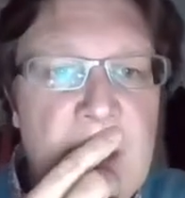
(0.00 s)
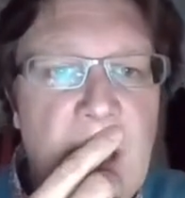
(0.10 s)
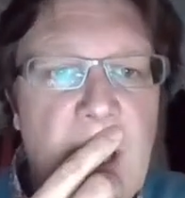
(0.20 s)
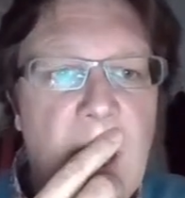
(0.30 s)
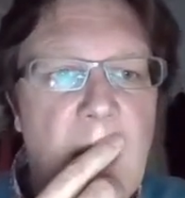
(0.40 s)

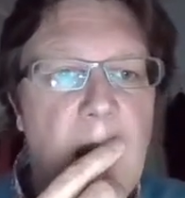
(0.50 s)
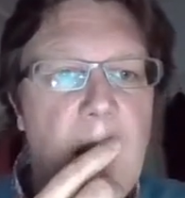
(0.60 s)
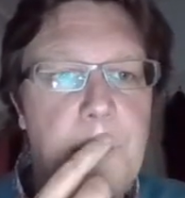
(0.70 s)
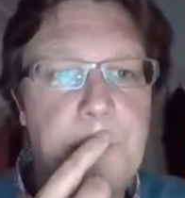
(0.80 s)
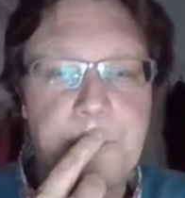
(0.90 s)

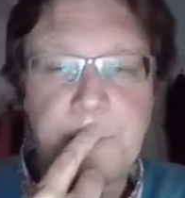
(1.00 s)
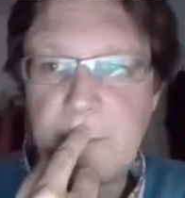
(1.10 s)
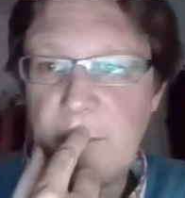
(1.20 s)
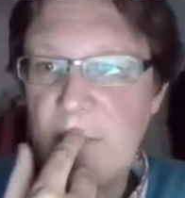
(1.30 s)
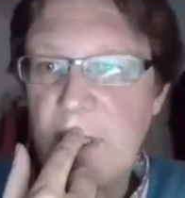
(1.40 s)

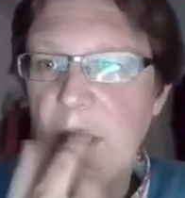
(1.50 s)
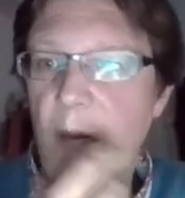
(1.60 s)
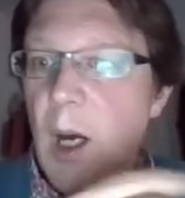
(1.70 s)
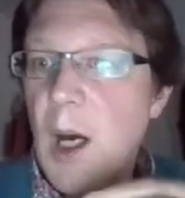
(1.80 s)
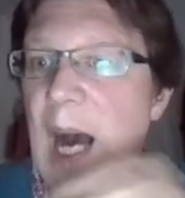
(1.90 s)

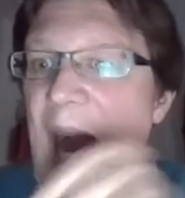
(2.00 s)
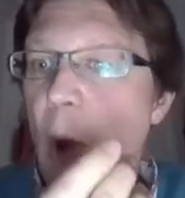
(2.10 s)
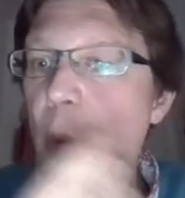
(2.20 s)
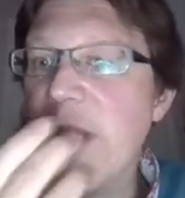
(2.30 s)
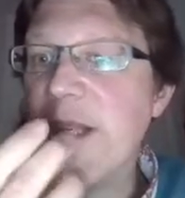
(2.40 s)

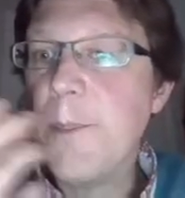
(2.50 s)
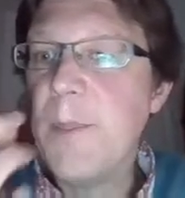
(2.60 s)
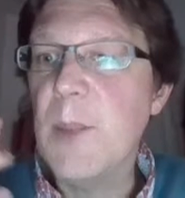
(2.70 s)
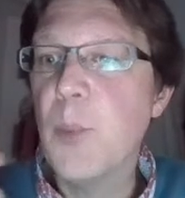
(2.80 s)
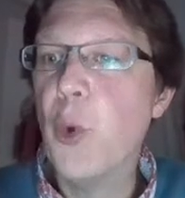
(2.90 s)
how many
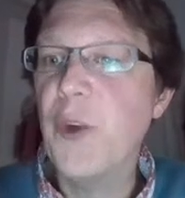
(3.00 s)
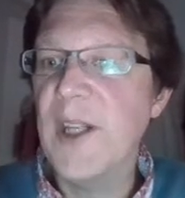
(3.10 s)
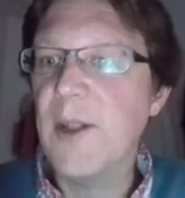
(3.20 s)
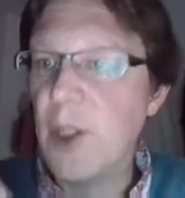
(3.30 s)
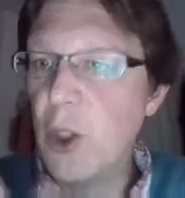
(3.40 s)
people
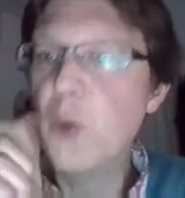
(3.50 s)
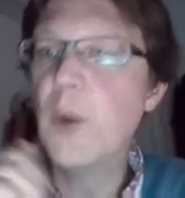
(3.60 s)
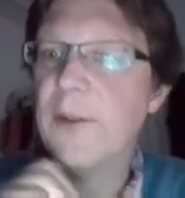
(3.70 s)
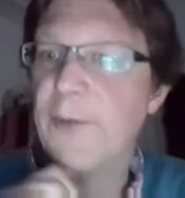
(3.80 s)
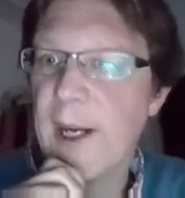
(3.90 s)
did you
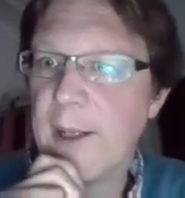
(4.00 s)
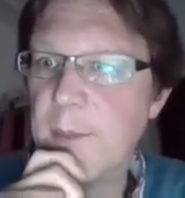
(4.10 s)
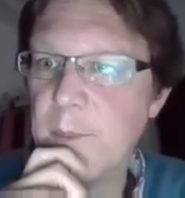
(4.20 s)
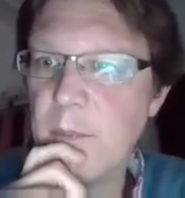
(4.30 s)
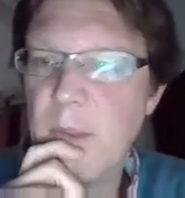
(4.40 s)

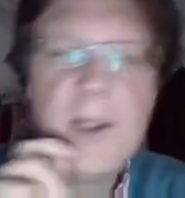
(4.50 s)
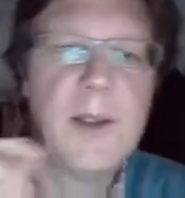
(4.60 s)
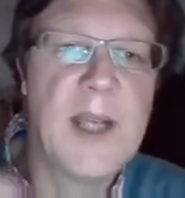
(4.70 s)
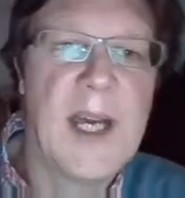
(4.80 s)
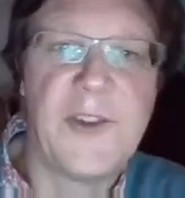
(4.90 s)
infect,
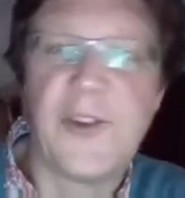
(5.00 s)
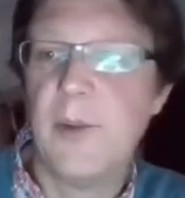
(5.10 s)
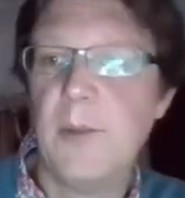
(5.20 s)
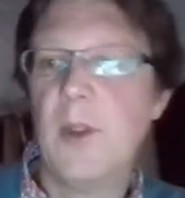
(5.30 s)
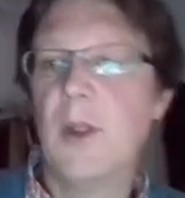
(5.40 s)
and
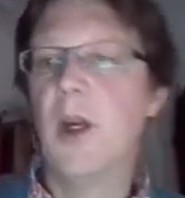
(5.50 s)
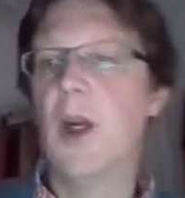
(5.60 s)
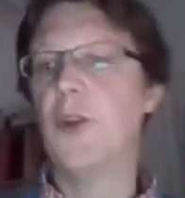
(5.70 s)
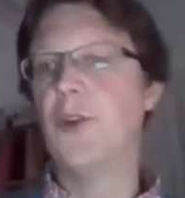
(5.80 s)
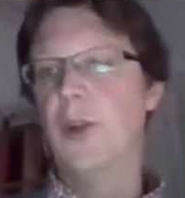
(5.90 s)
that's
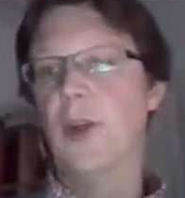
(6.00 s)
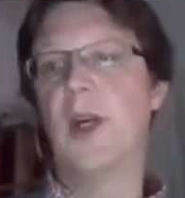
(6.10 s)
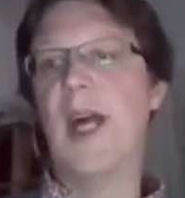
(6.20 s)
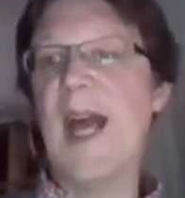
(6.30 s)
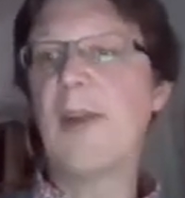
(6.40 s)

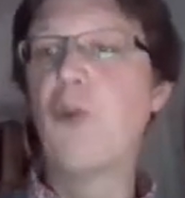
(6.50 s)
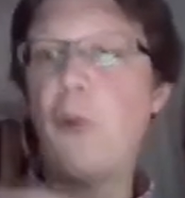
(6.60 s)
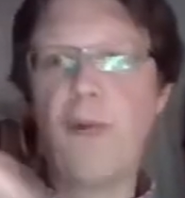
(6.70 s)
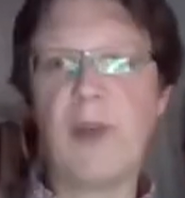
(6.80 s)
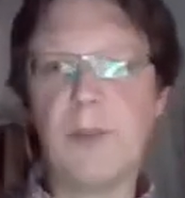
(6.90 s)
the
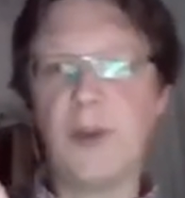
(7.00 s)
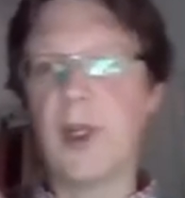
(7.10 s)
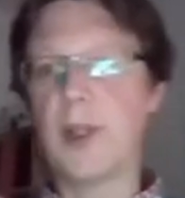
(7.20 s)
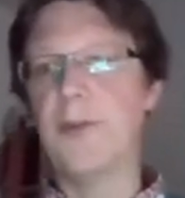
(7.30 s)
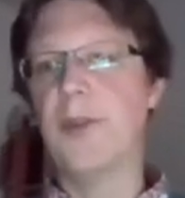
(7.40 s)
actual
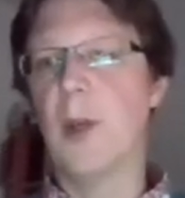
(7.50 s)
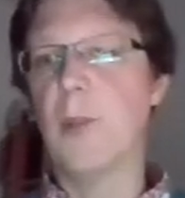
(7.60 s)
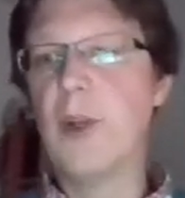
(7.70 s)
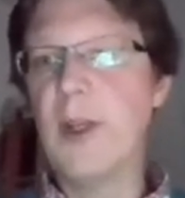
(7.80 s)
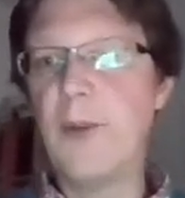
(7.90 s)
reproductive
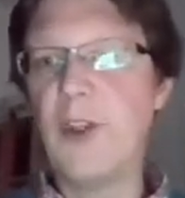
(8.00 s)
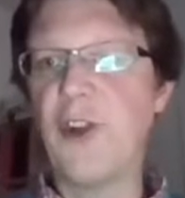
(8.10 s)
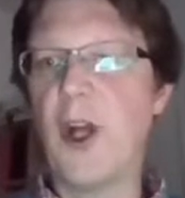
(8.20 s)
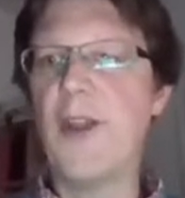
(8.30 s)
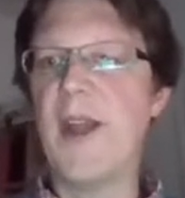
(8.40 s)
number. And we
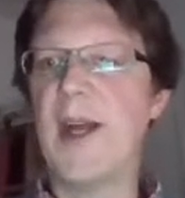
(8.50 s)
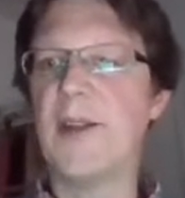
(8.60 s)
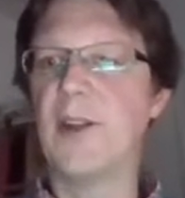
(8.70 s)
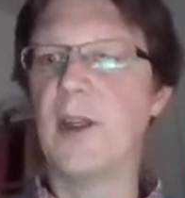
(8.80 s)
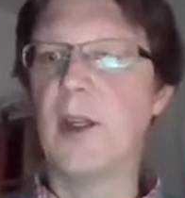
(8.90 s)
saw
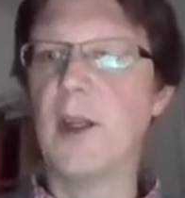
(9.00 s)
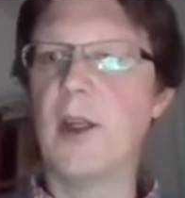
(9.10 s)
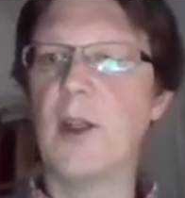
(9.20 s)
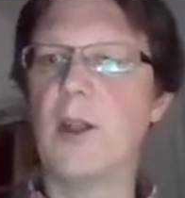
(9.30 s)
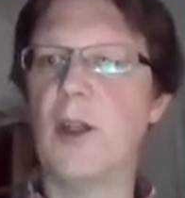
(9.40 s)
that
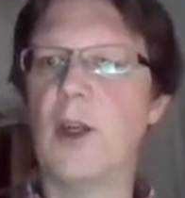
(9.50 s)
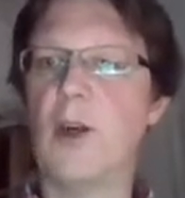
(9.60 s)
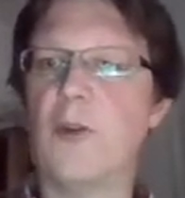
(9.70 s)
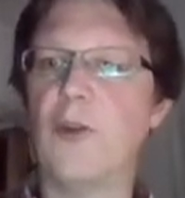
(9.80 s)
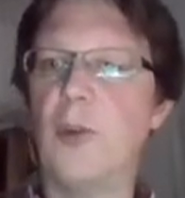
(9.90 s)

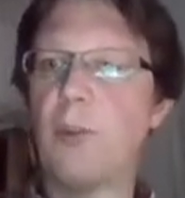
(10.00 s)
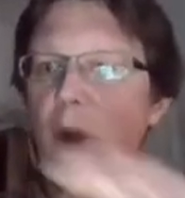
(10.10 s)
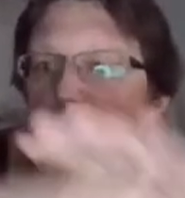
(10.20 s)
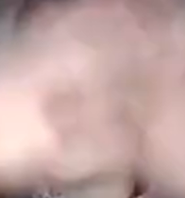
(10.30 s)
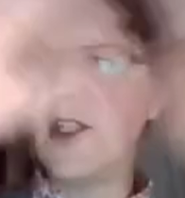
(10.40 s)
the
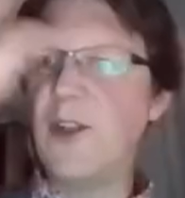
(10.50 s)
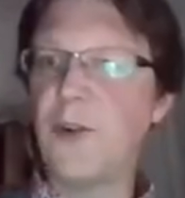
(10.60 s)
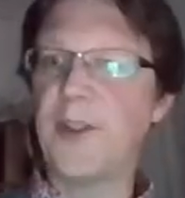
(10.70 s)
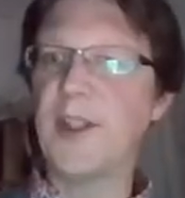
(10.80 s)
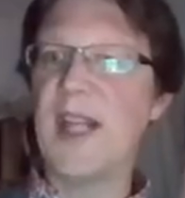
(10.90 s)
properties
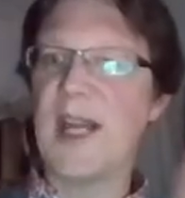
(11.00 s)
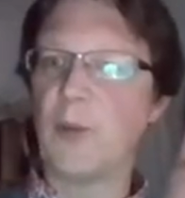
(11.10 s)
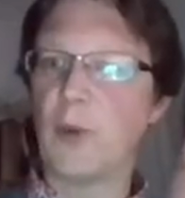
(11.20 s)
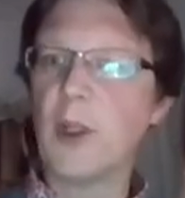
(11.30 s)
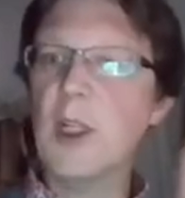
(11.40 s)
of the
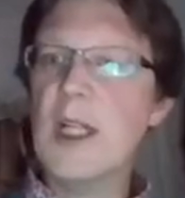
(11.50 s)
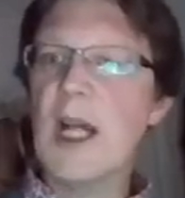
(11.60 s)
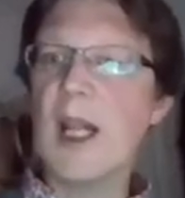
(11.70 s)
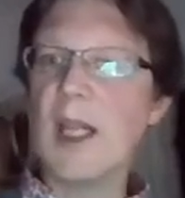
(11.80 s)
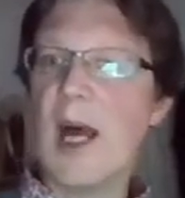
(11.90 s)
network
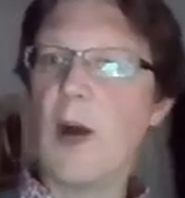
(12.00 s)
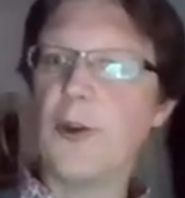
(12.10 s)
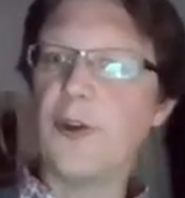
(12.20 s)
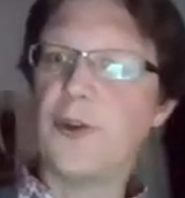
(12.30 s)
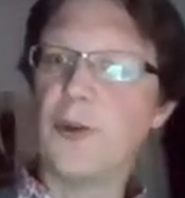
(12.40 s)
allowed
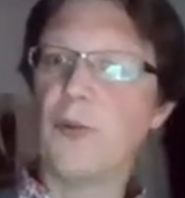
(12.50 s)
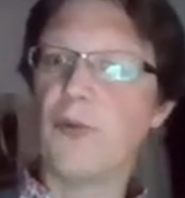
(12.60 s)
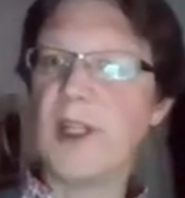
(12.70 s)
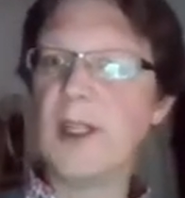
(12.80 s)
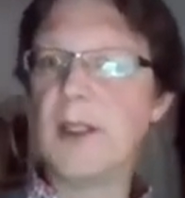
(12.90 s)
us to
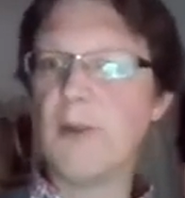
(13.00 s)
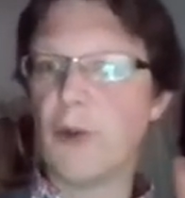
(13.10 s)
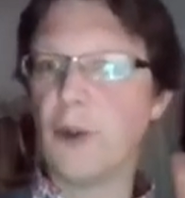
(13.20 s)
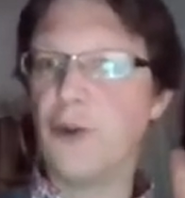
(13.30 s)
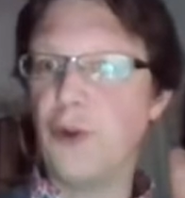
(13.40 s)
really
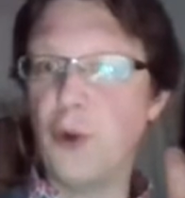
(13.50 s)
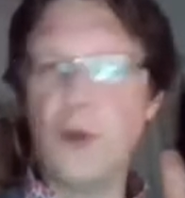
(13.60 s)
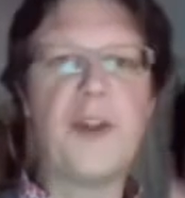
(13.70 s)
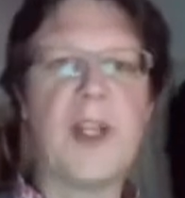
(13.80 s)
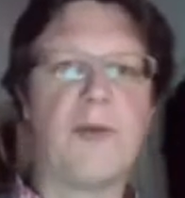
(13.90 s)

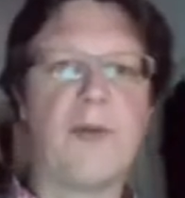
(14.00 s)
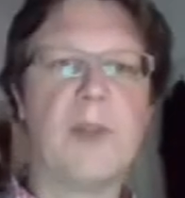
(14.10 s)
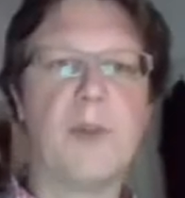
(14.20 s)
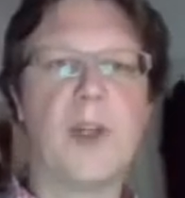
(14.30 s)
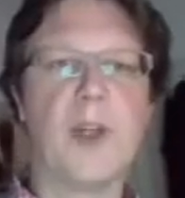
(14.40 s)
reduce that
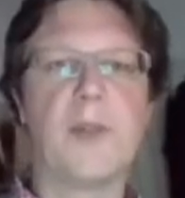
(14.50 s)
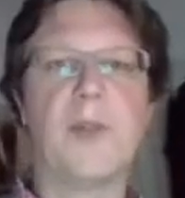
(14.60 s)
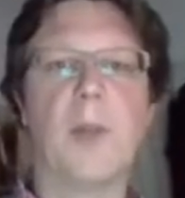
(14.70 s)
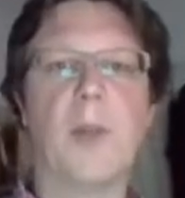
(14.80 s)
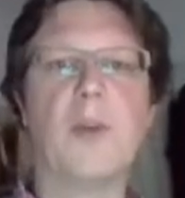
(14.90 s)
reproductive number